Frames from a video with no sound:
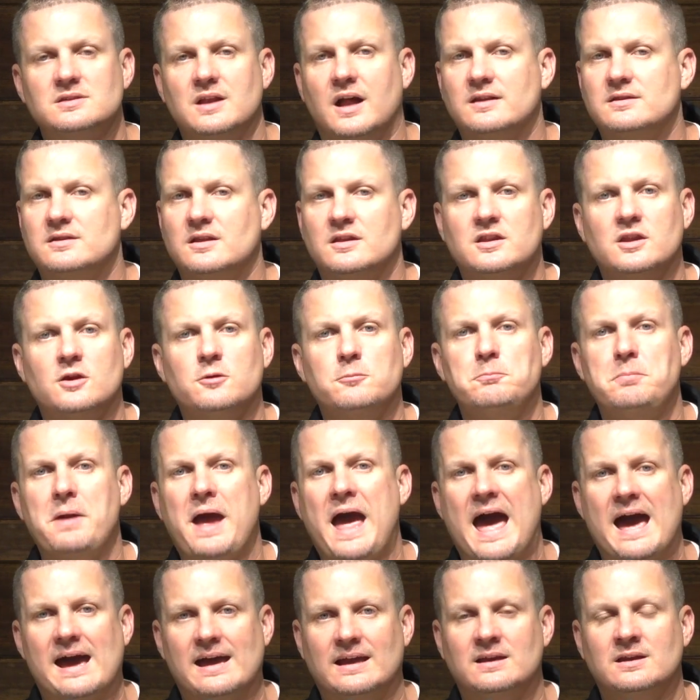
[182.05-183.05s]
Not that they're
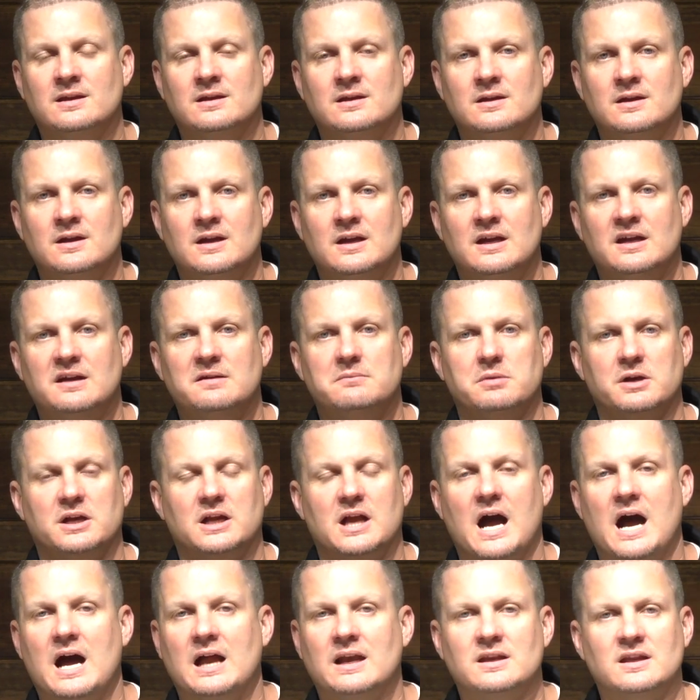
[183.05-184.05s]
bad. But
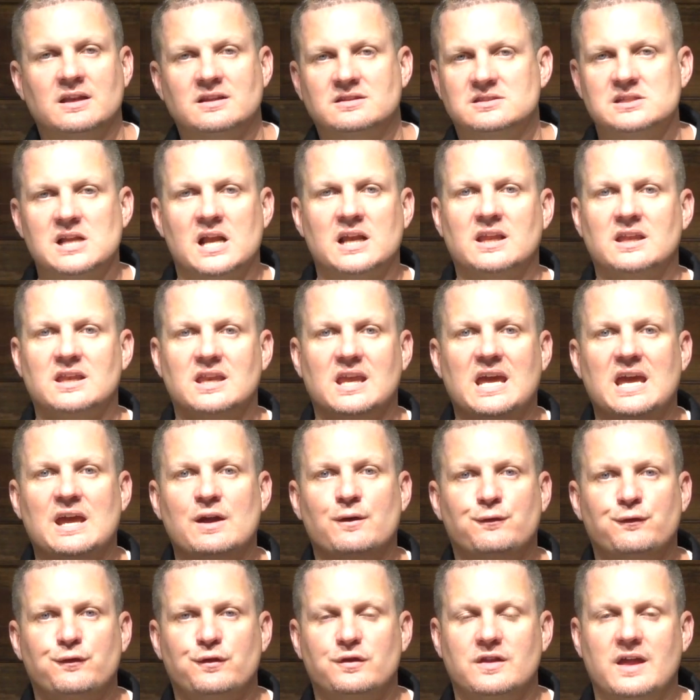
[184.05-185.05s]
God, it's not an
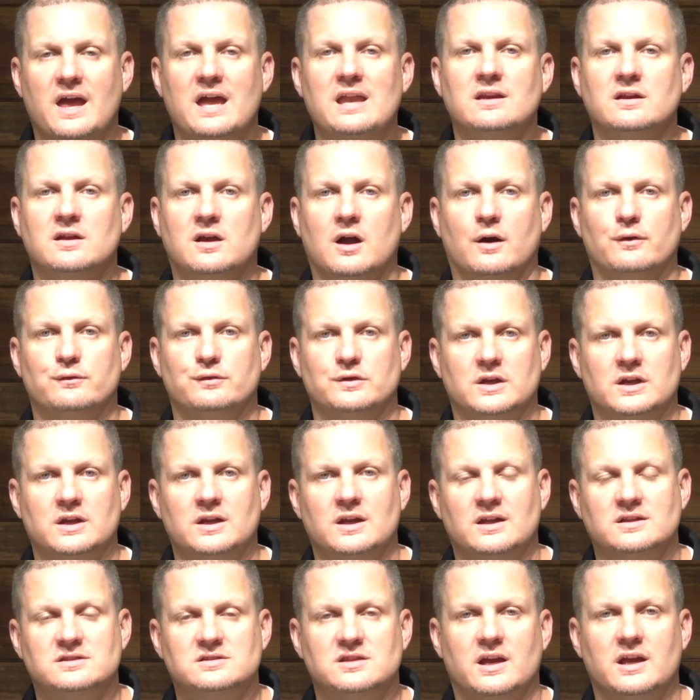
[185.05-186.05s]
if-then covenant.
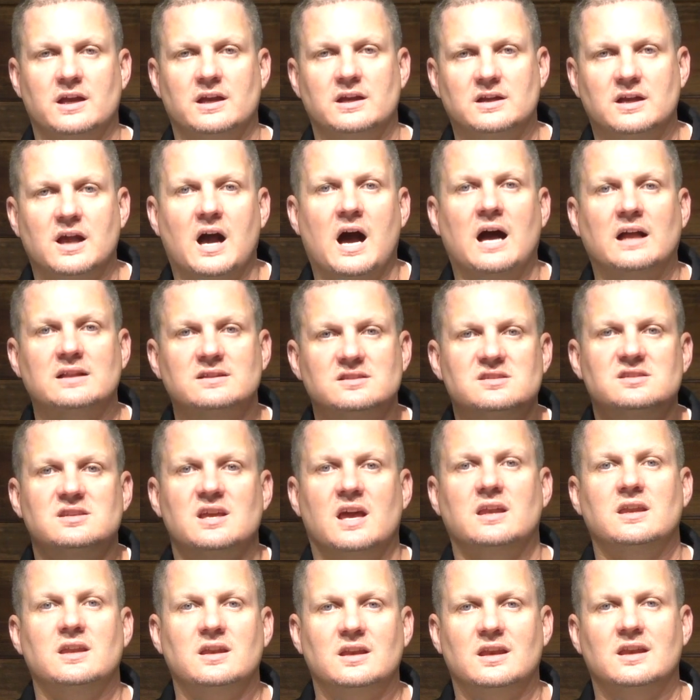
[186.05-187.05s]
It's a God
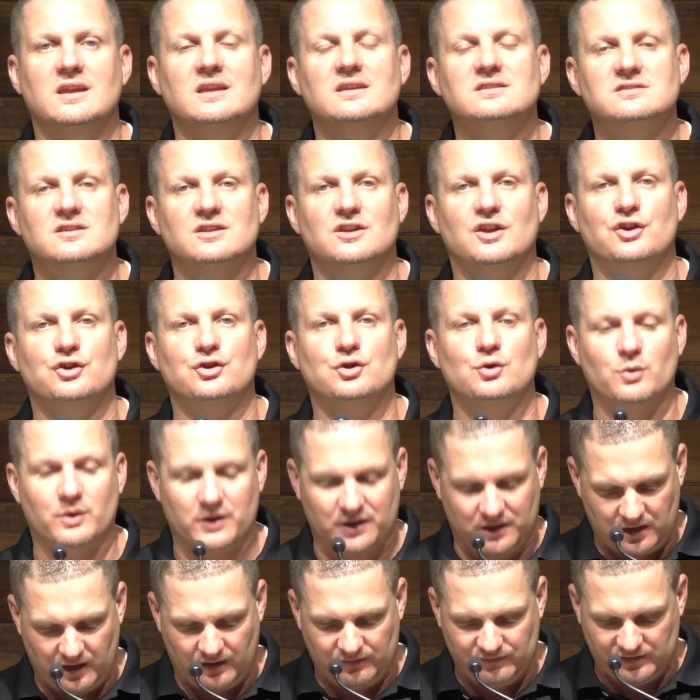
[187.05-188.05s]
said it and he's going to do
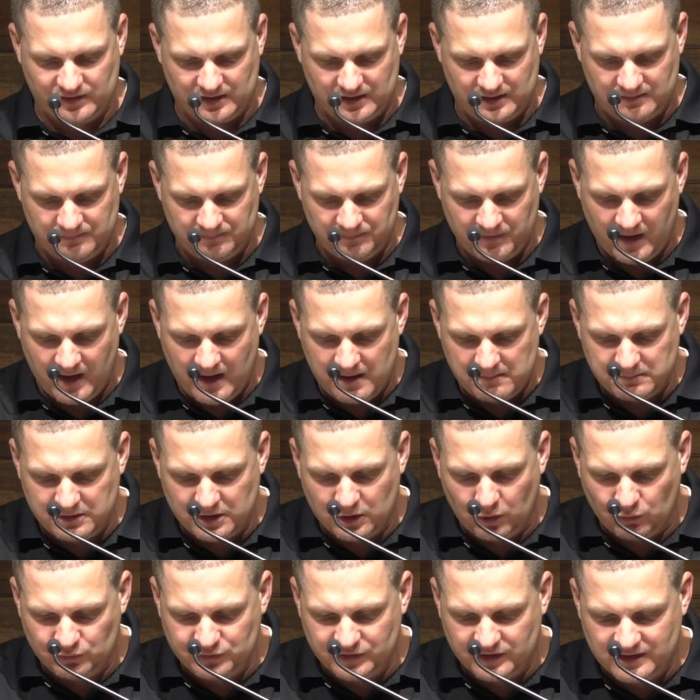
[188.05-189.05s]
it covenant.
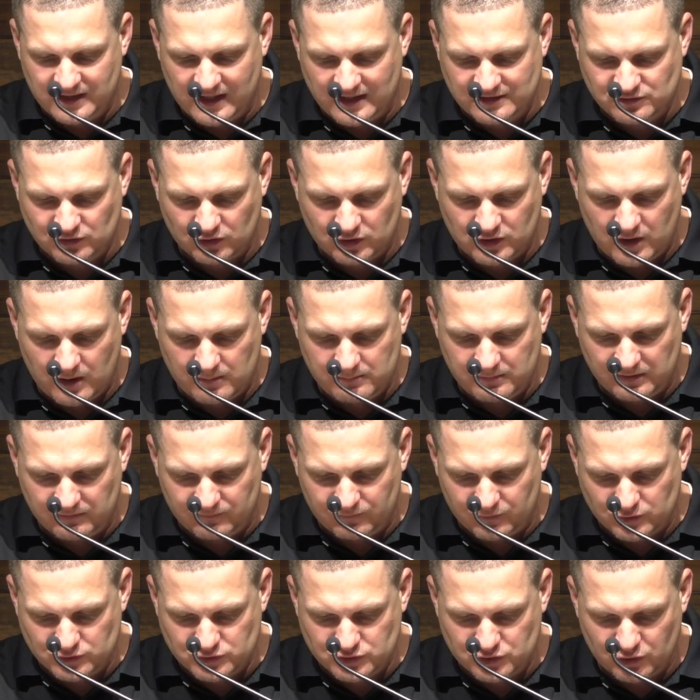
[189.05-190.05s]
Behold, the days are coming,
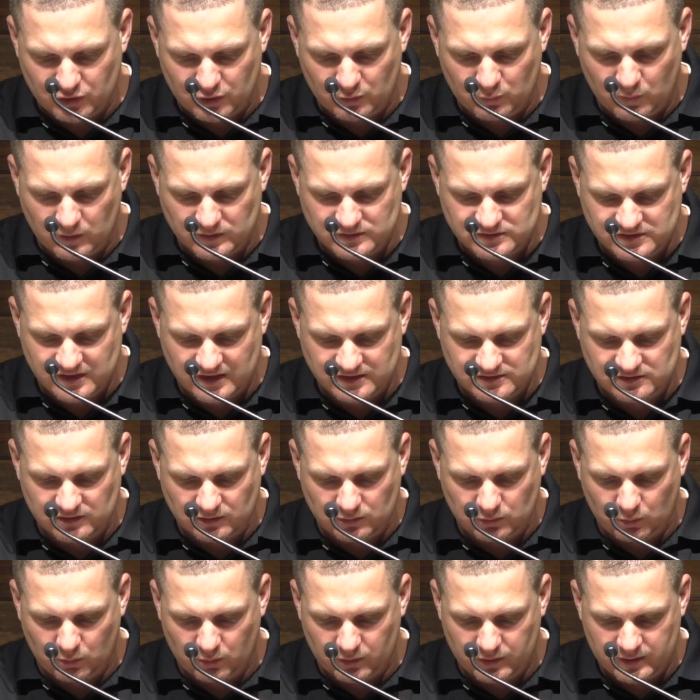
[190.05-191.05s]
verse 31, says the
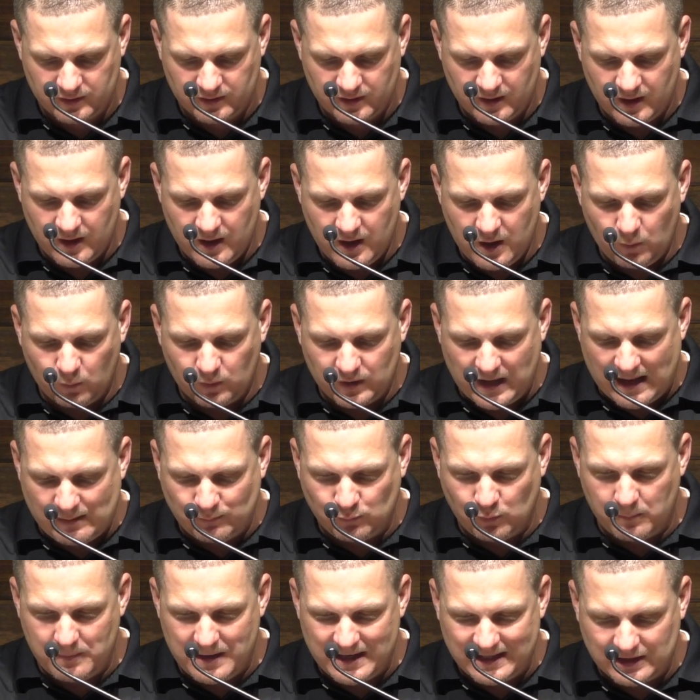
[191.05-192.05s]
Lord, when I
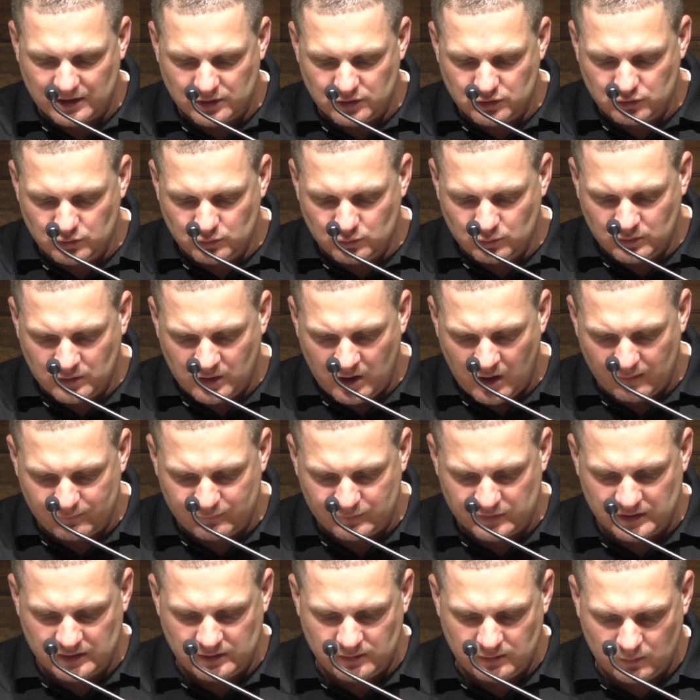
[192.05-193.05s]
will make a new
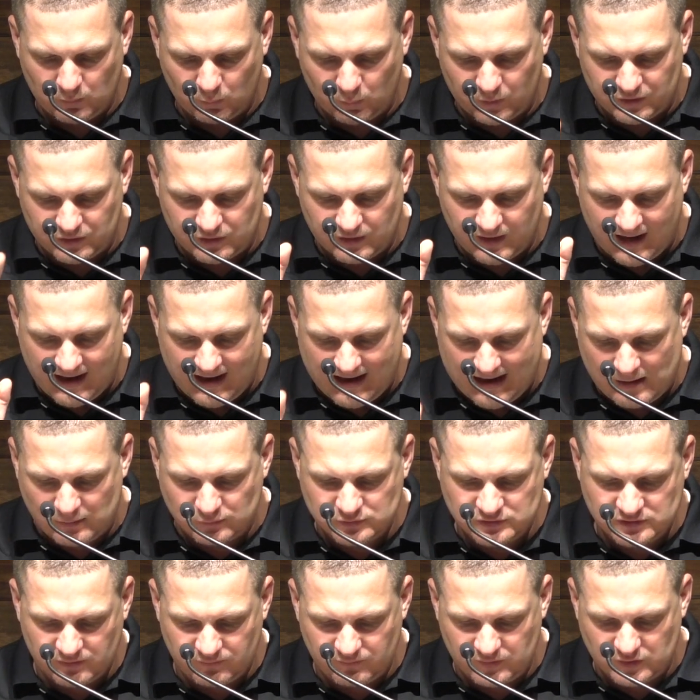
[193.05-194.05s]
covenant with the
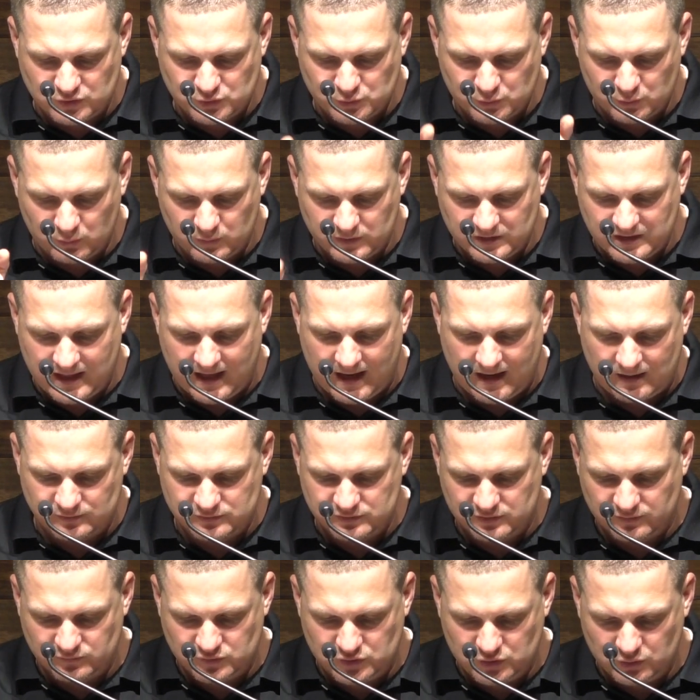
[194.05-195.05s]
house of Israel and with the
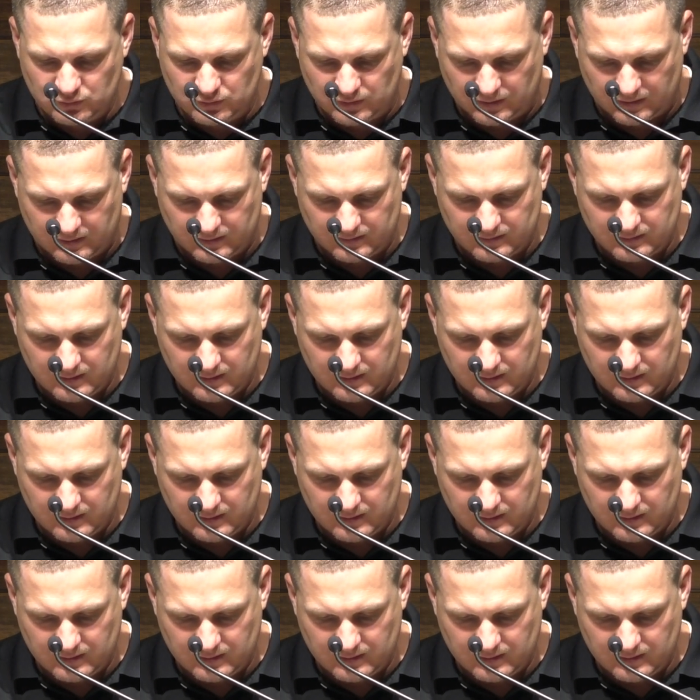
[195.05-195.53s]
house of Judah,